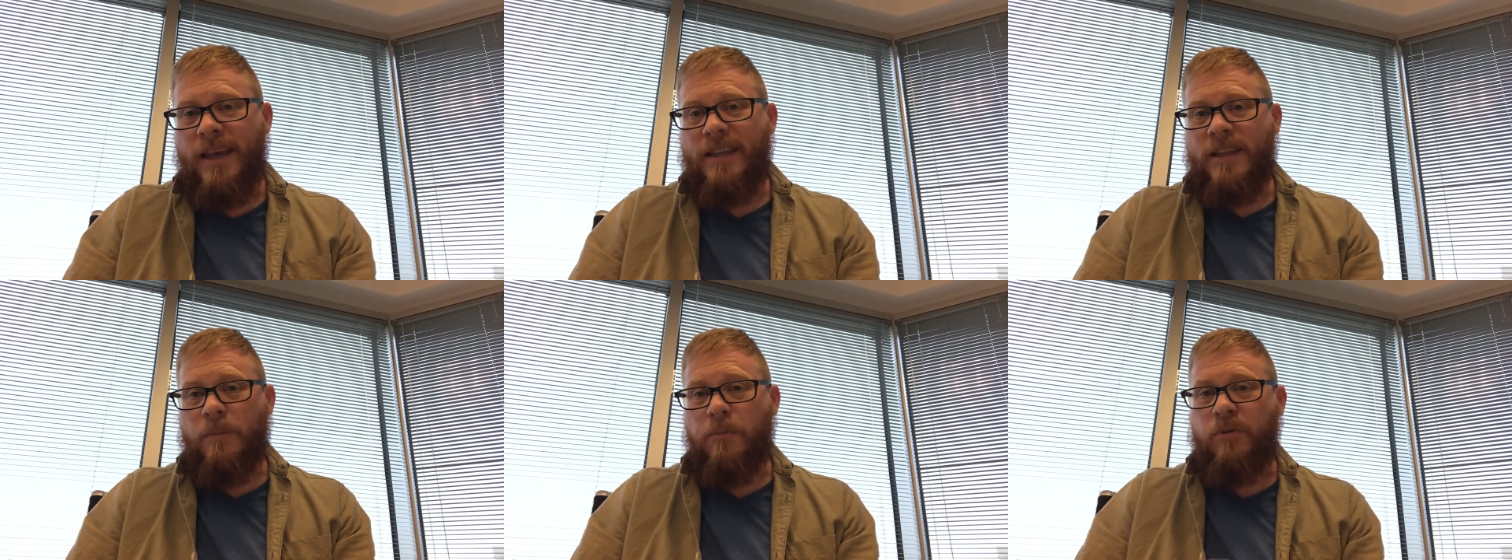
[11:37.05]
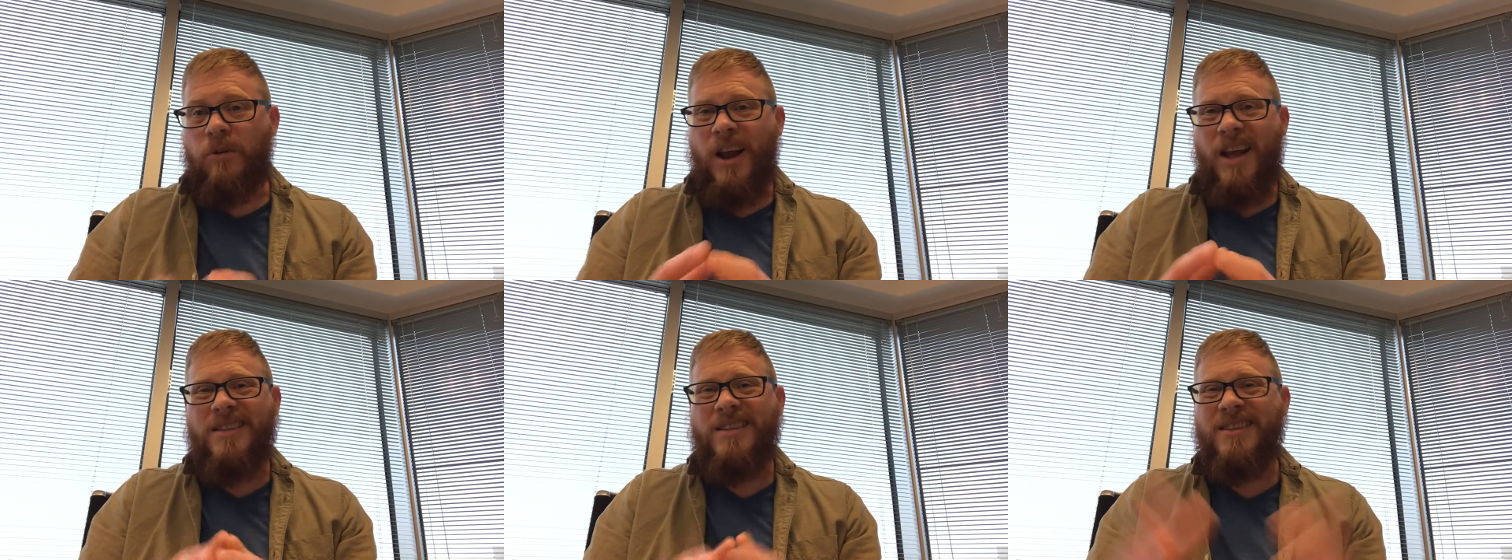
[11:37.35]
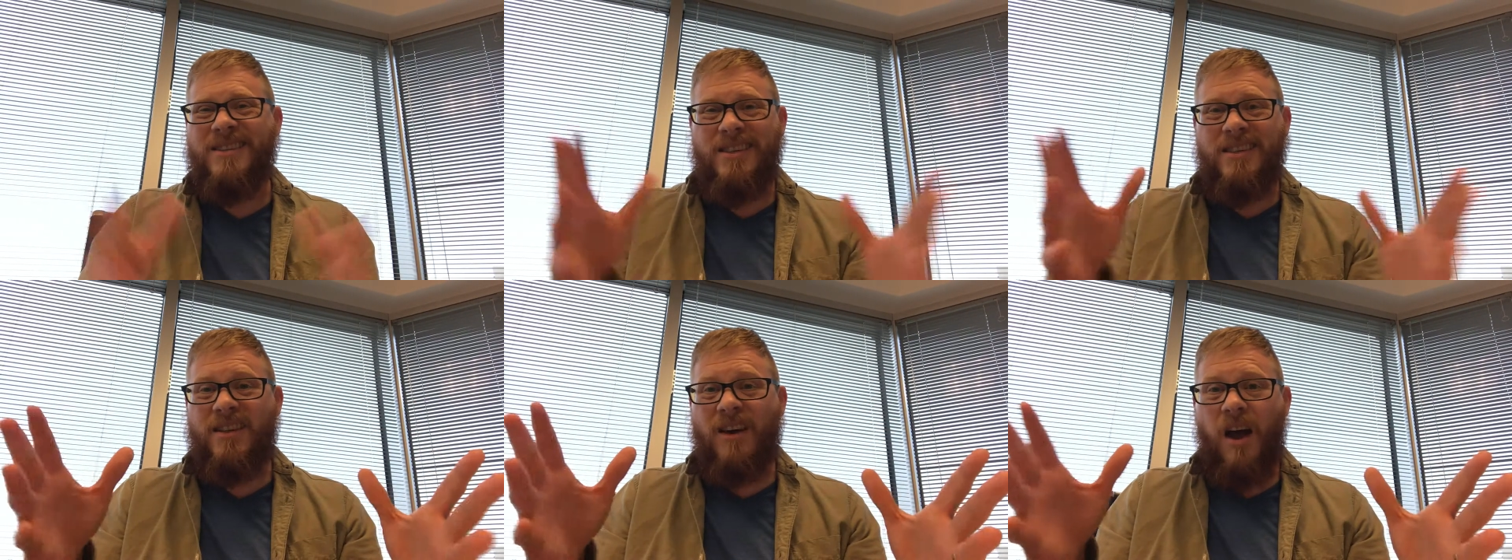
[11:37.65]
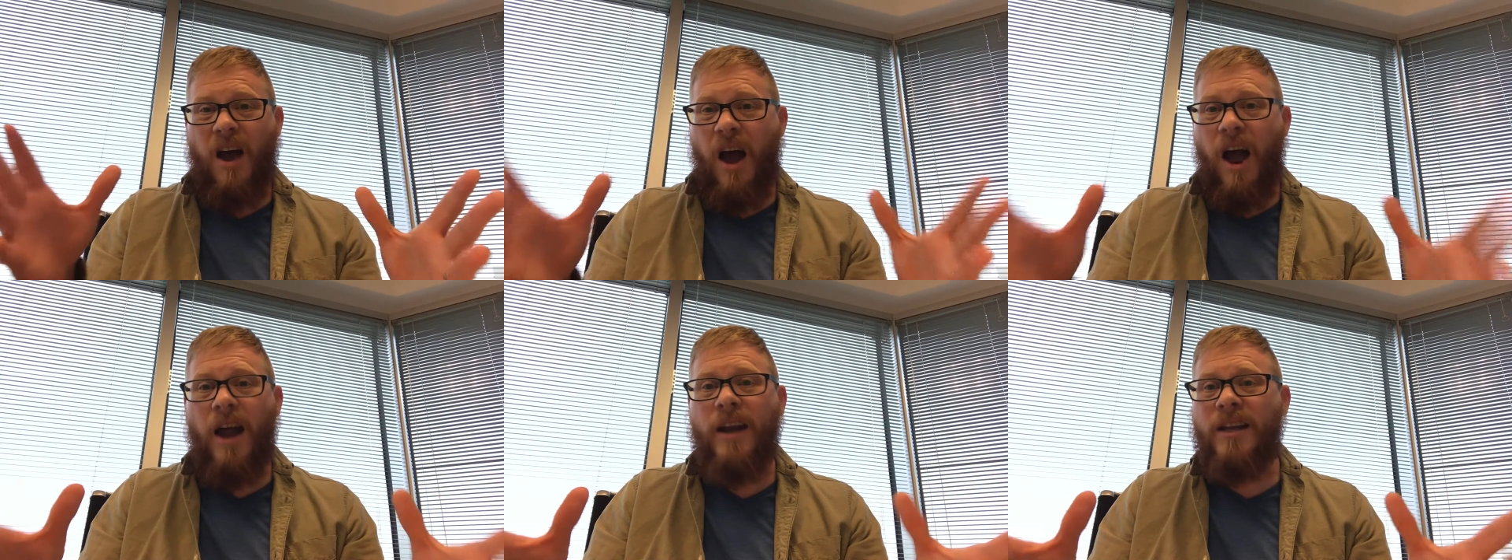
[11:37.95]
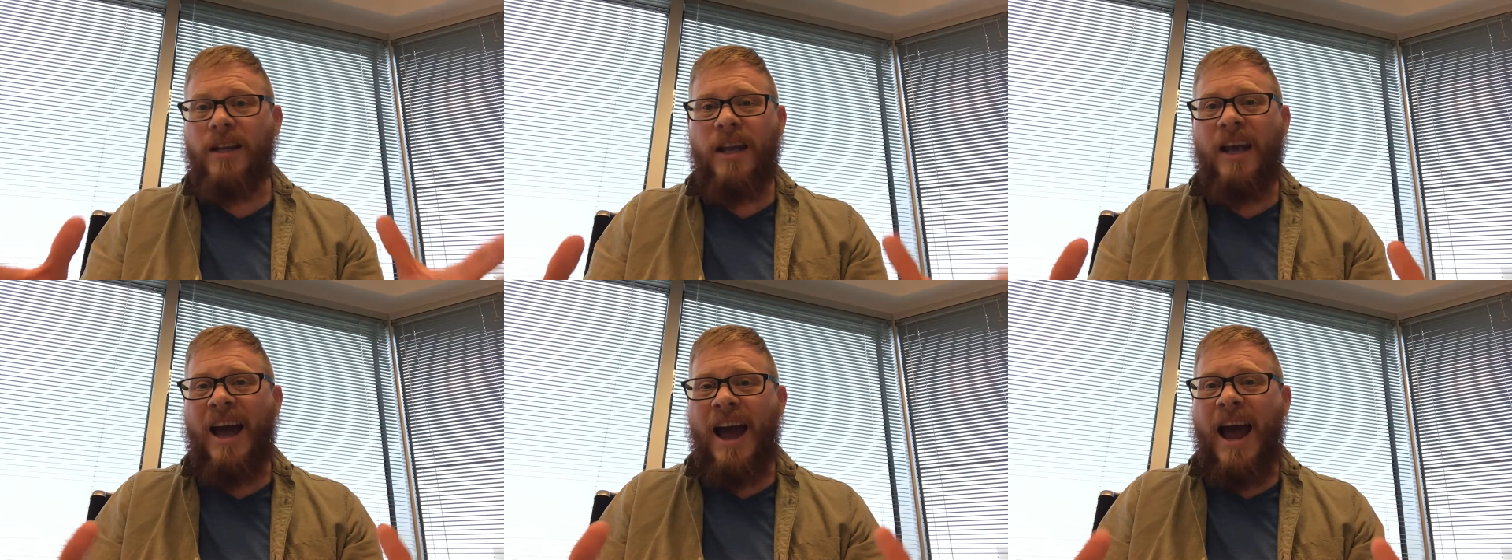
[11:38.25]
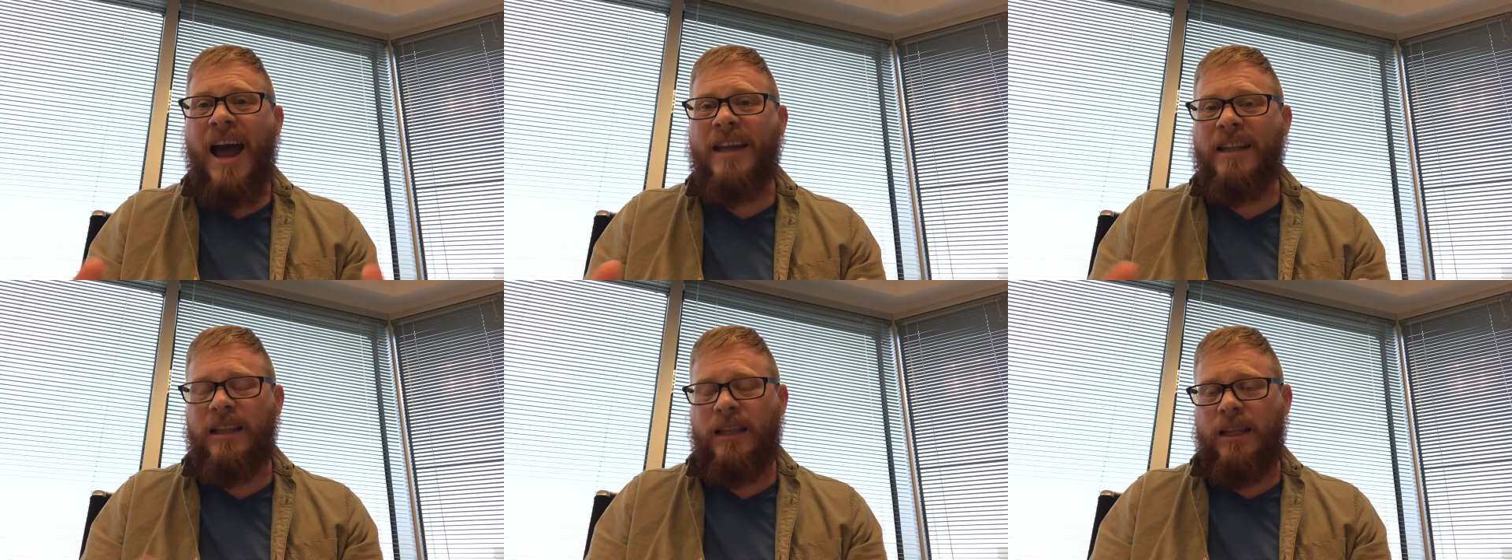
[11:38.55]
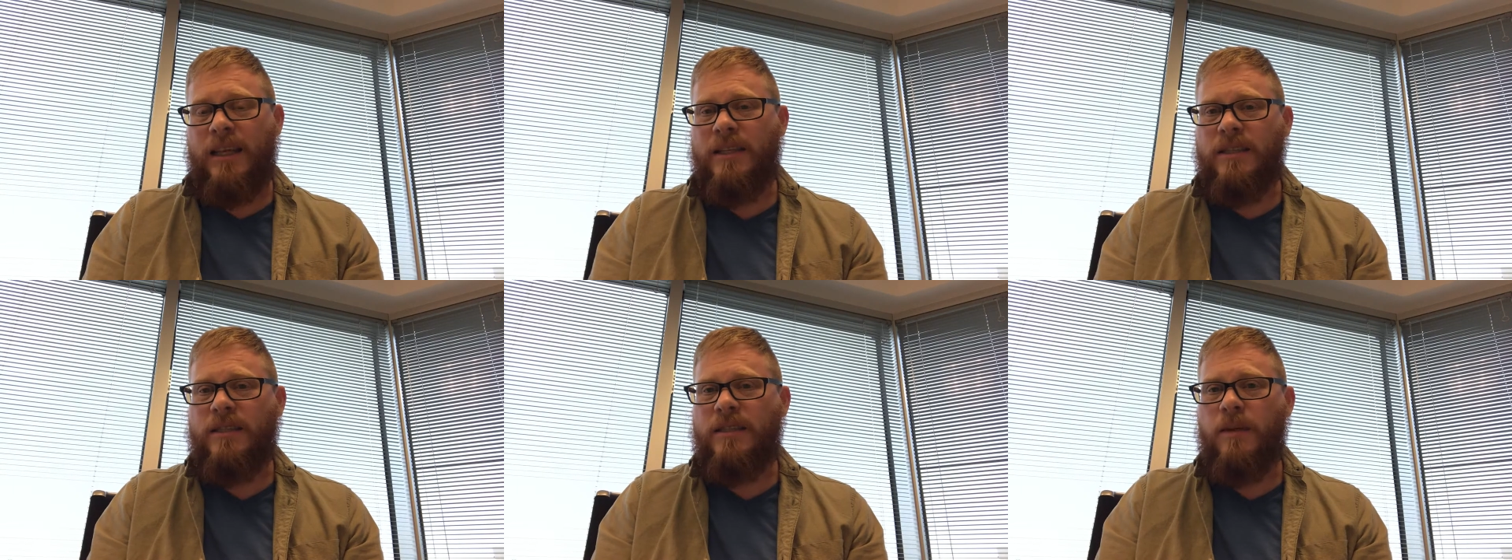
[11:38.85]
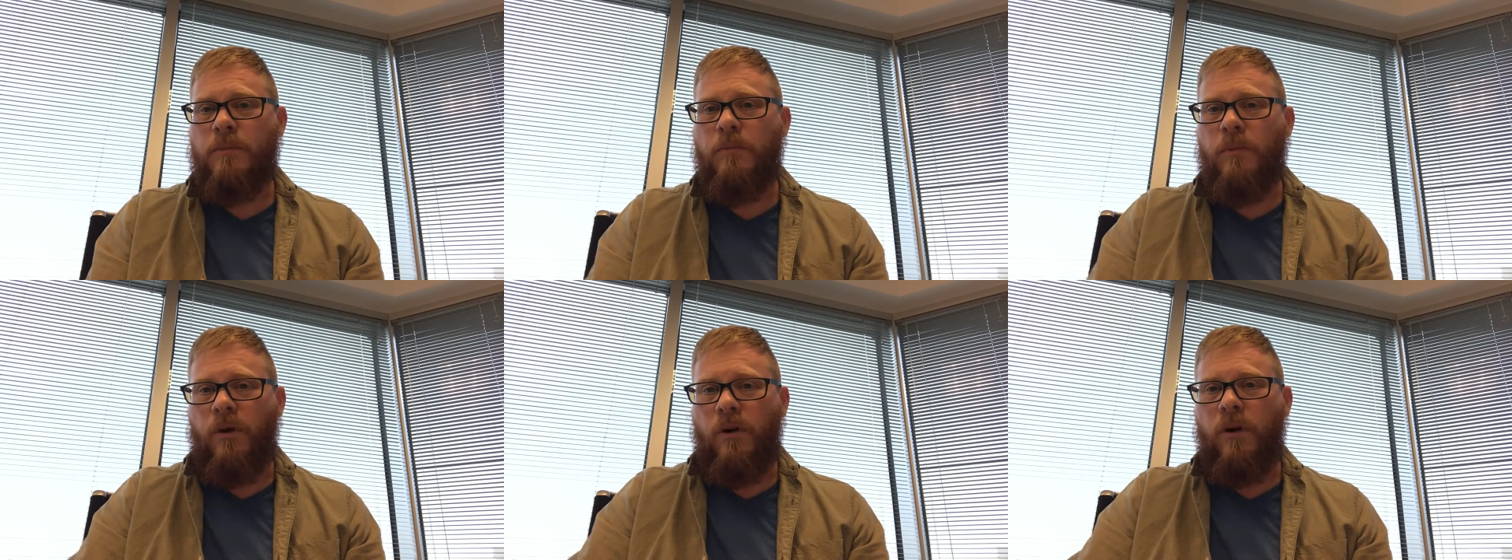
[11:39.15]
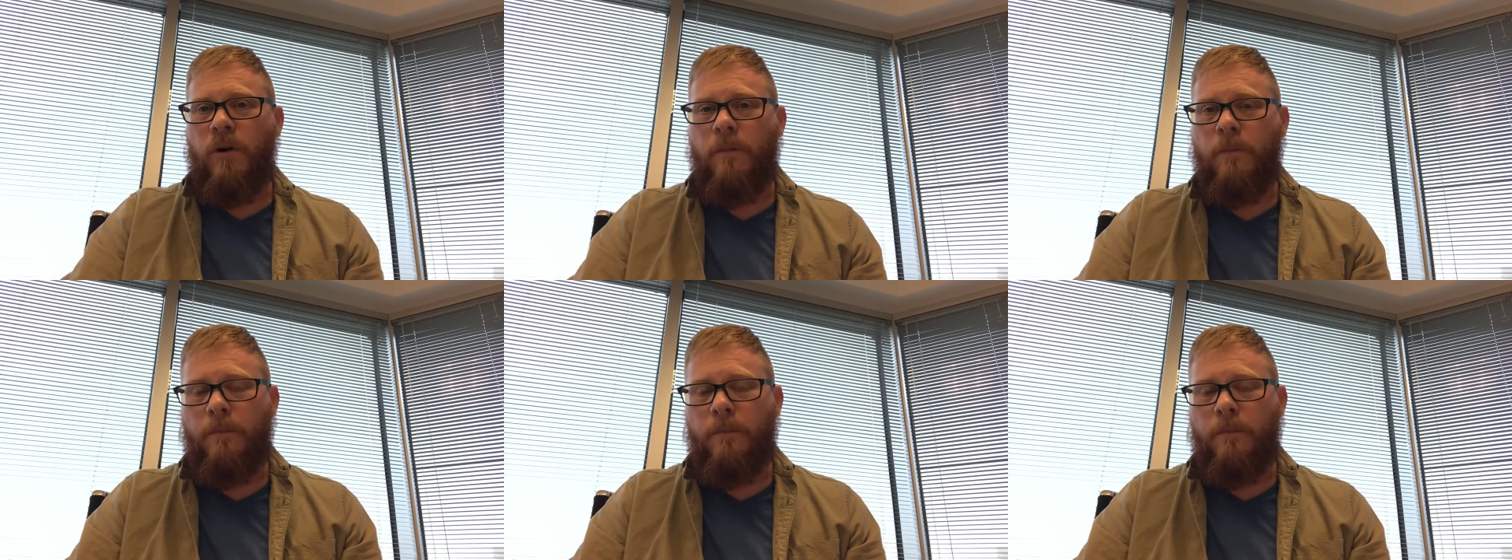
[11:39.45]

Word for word: the process is ungodly simple.